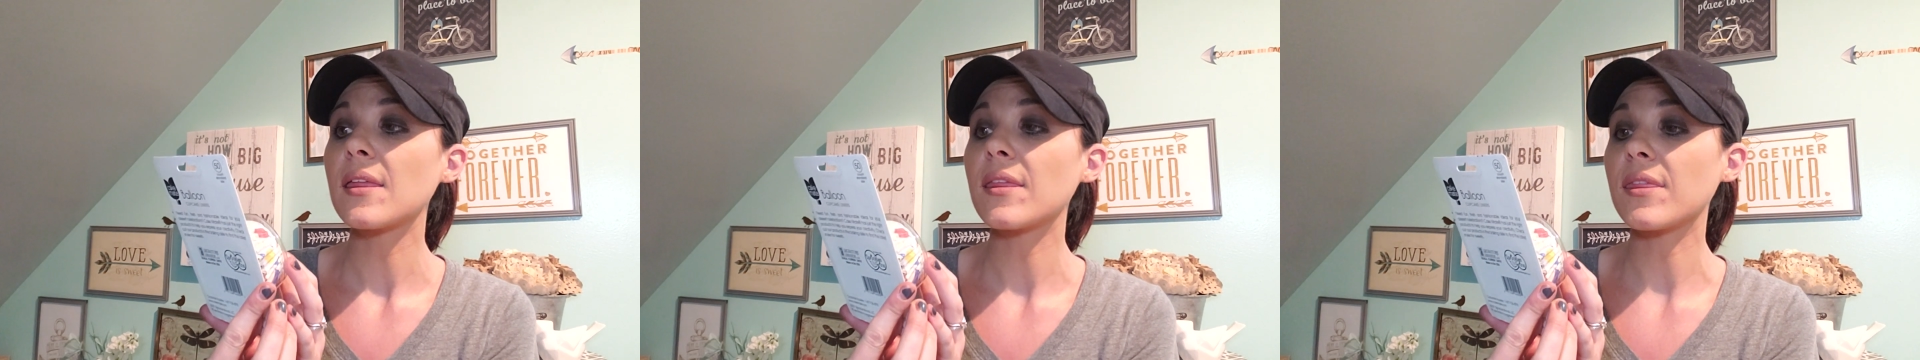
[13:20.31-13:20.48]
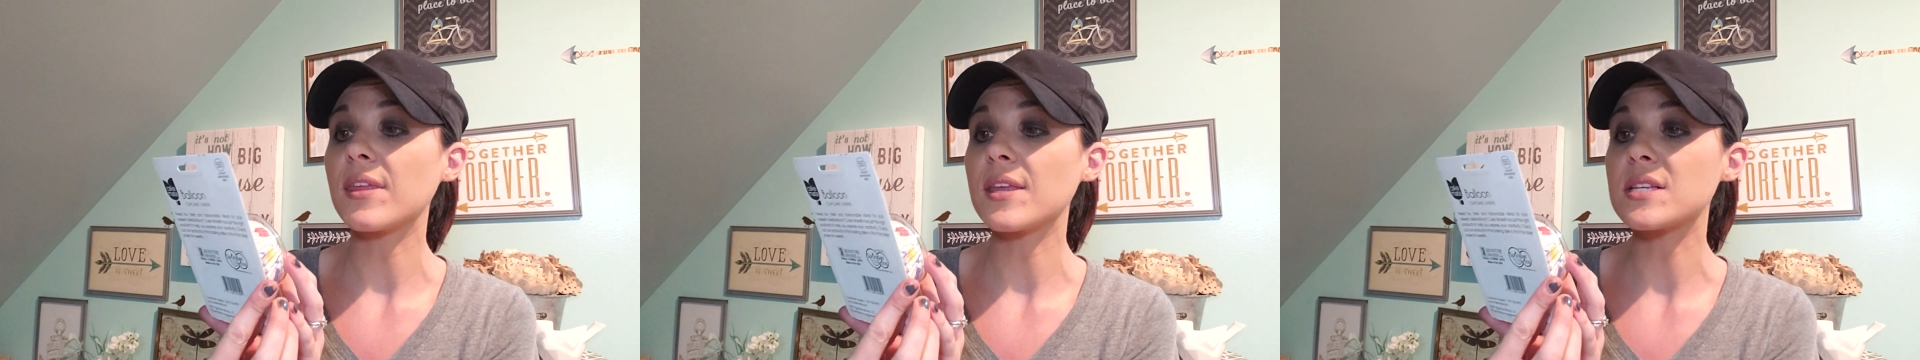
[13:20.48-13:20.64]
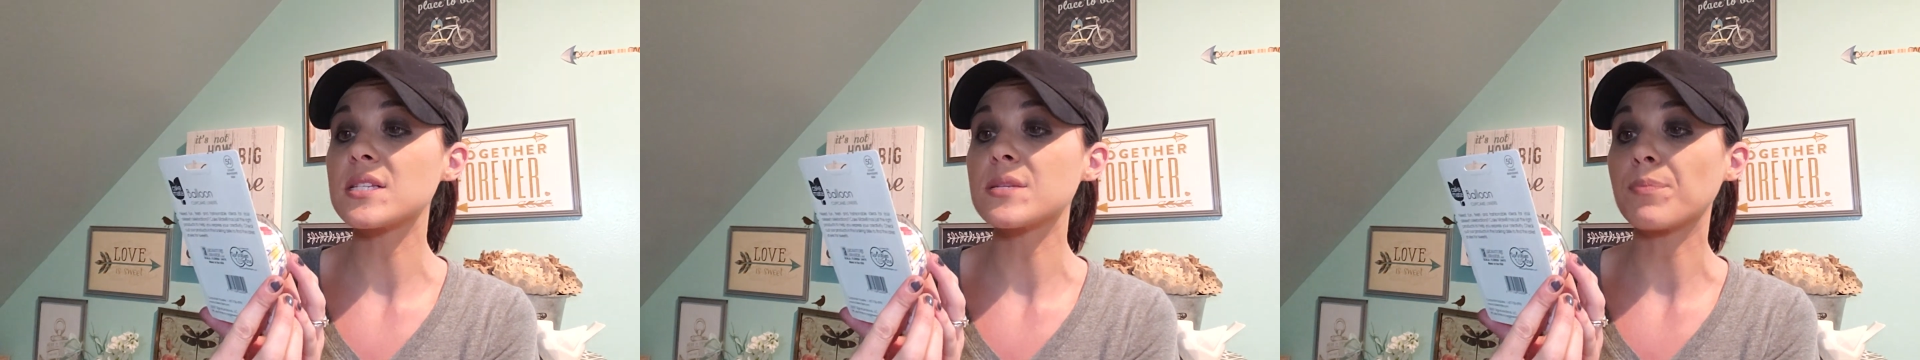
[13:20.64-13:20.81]

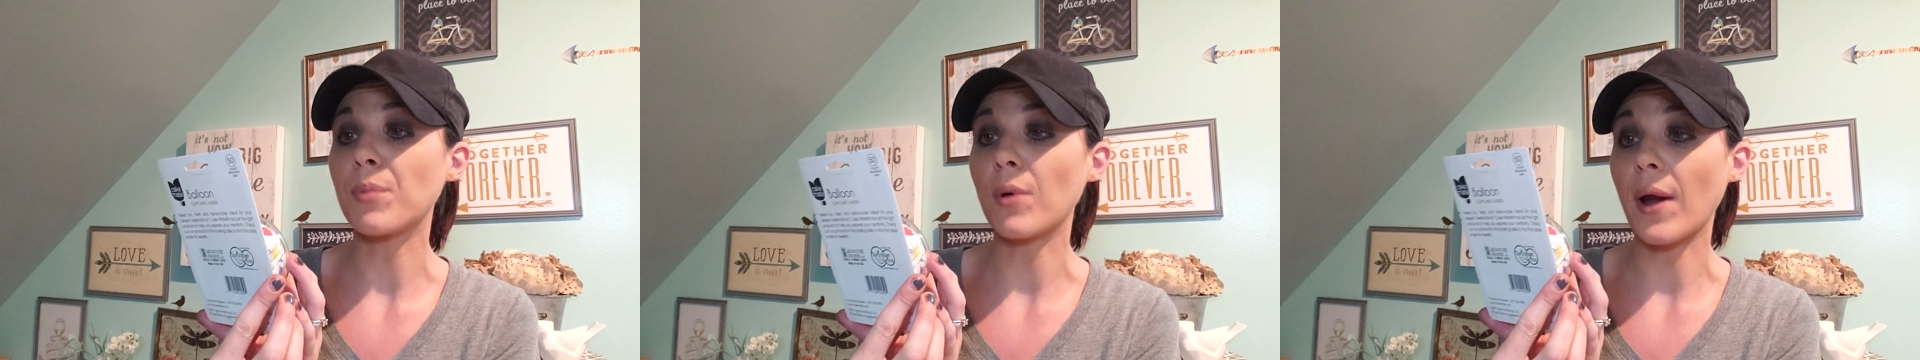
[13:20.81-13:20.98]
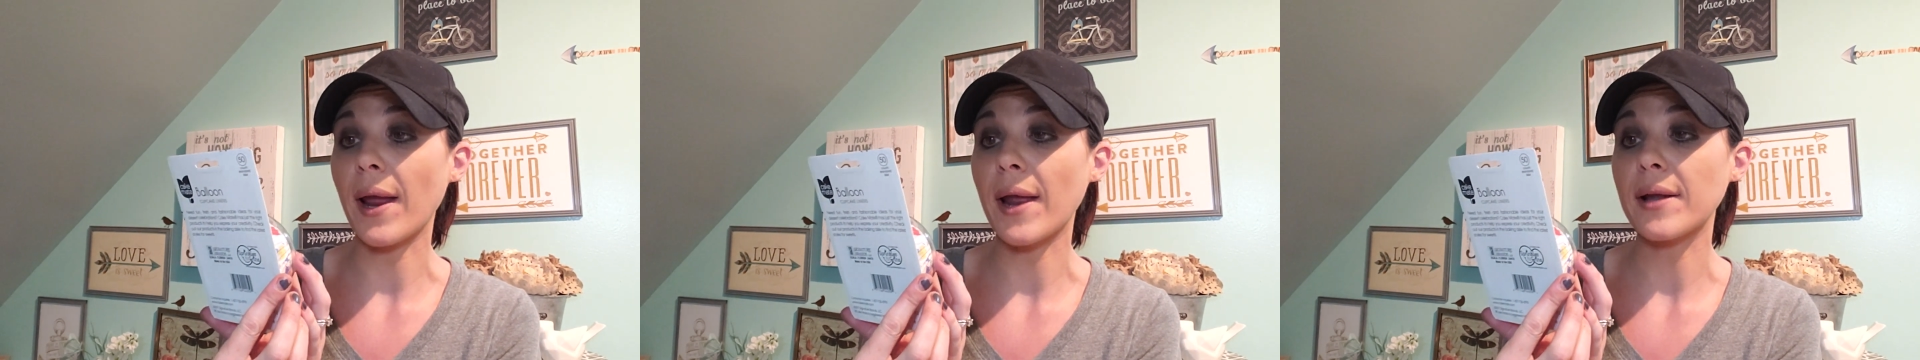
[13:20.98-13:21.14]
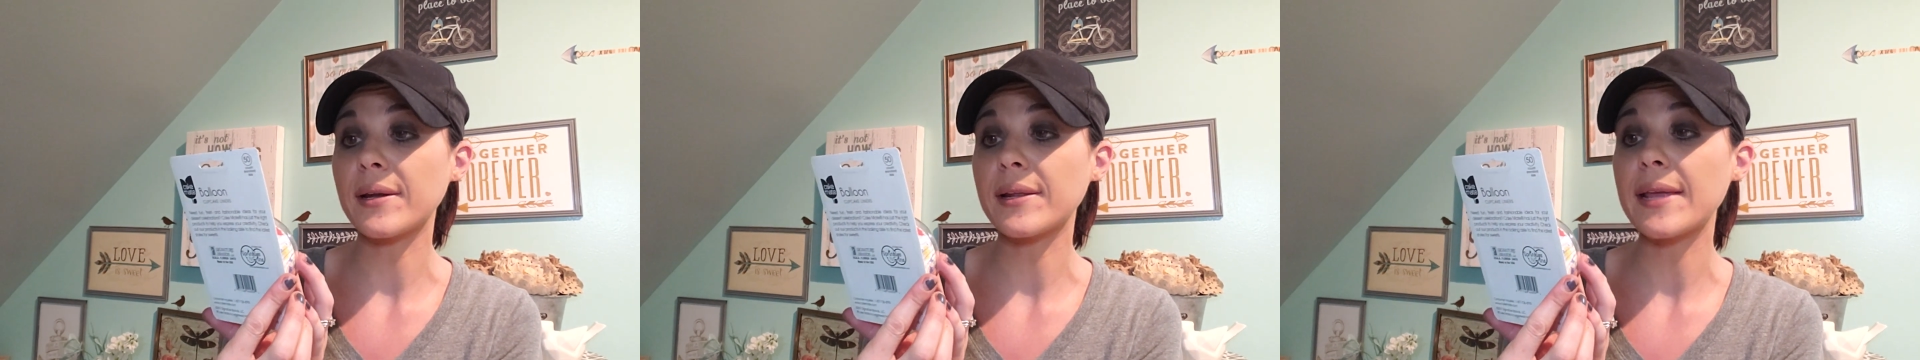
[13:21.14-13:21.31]
this
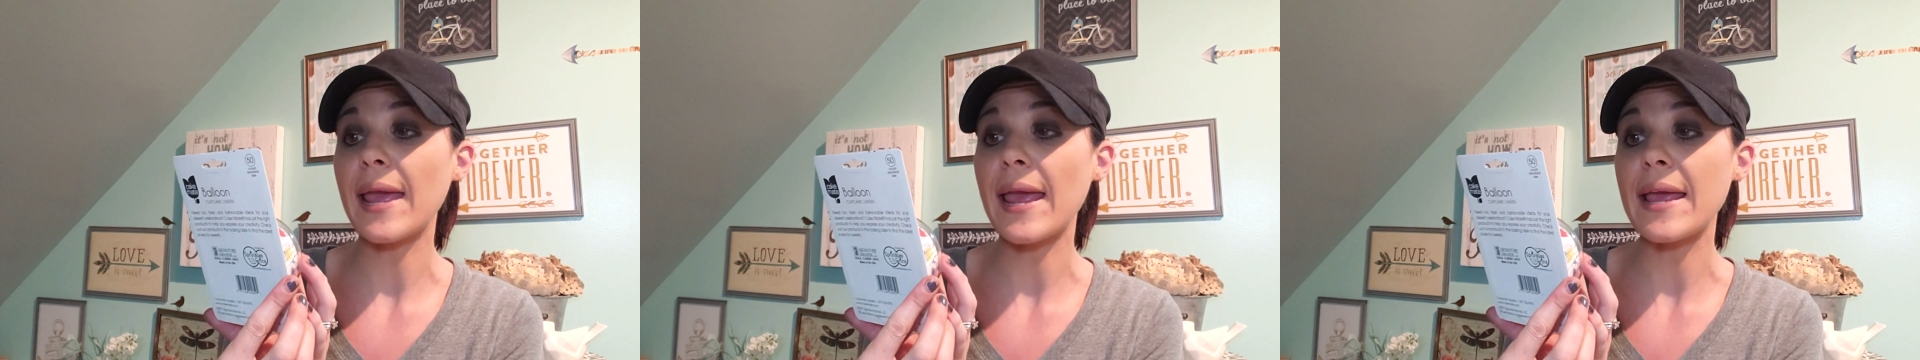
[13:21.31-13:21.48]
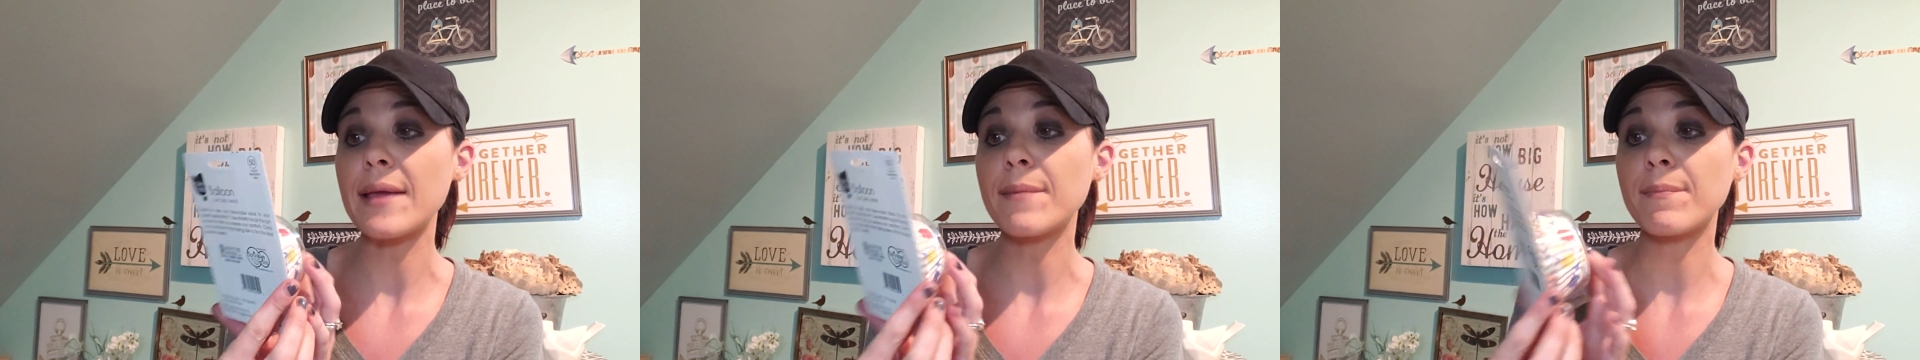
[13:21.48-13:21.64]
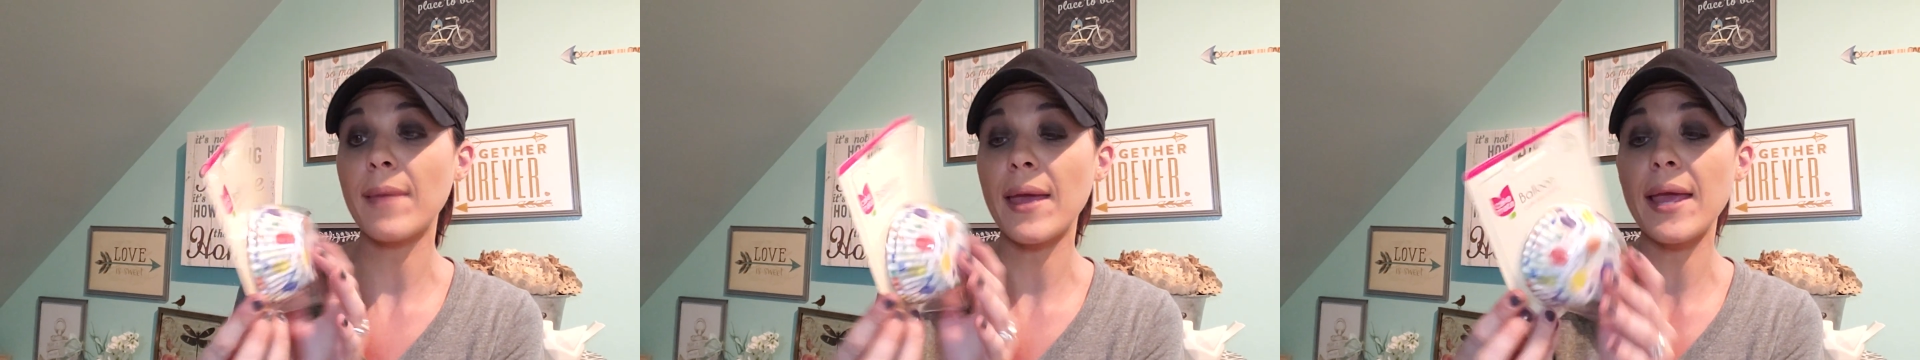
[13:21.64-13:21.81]
brand,
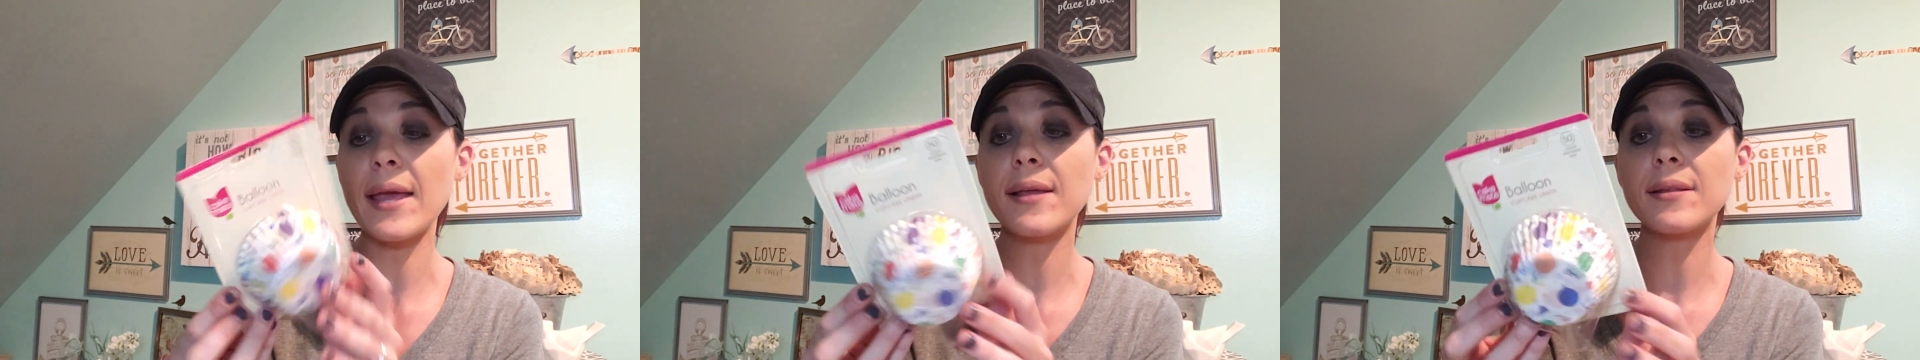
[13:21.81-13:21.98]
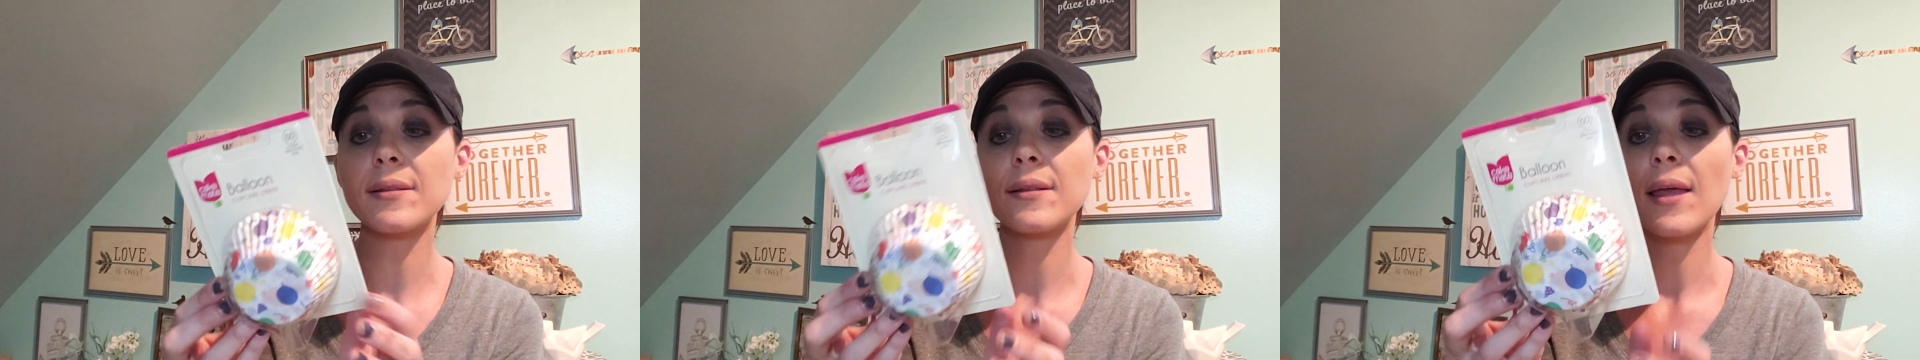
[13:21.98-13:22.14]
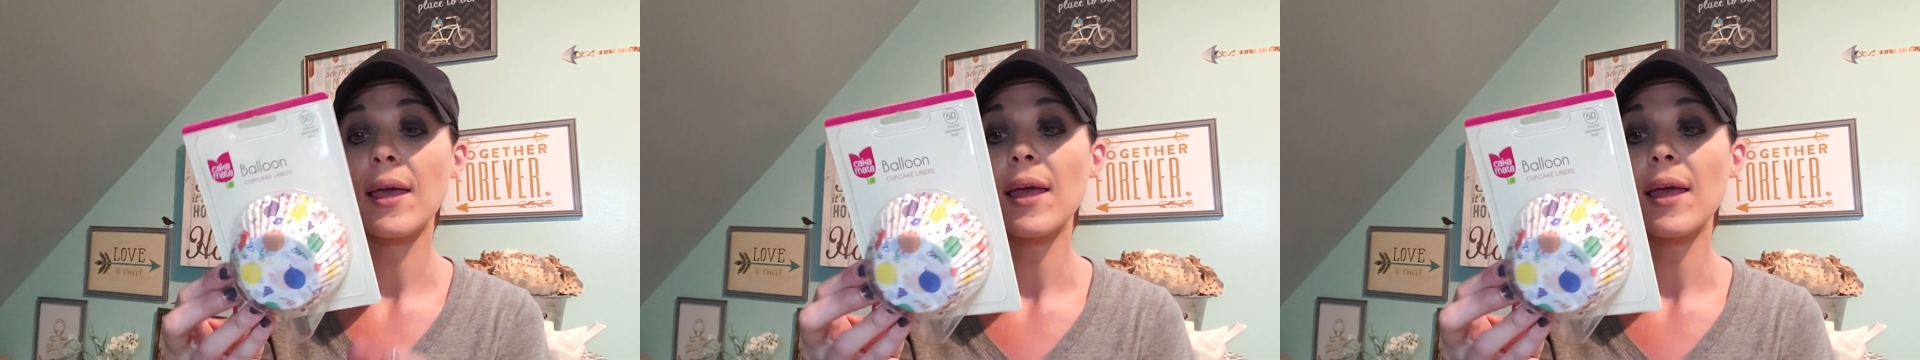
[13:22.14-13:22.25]
Kate Make.